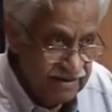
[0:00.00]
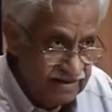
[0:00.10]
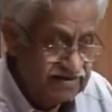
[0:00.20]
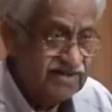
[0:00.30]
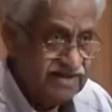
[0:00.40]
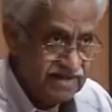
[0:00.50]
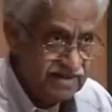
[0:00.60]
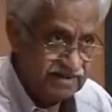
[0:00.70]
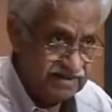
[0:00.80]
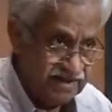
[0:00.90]
it's
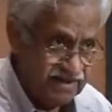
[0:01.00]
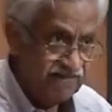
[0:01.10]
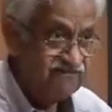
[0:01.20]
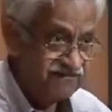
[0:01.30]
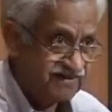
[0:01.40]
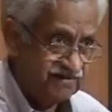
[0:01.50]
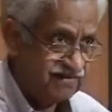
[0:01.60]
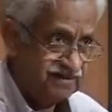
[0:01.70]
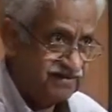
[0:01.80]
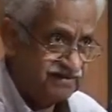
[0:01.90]
clear the comfort
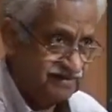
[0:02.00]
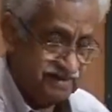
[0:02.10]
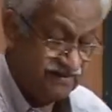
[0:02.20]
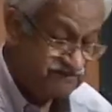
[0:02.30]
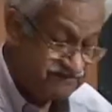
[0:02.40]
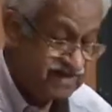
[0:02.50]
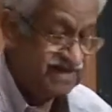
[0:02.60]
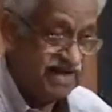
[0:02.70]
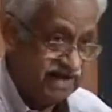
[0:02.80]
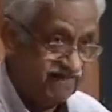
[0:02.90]

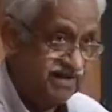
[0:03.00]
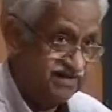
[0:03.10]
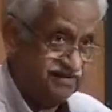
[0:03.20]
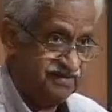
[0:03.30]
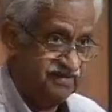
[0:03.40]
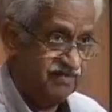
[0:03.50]
levels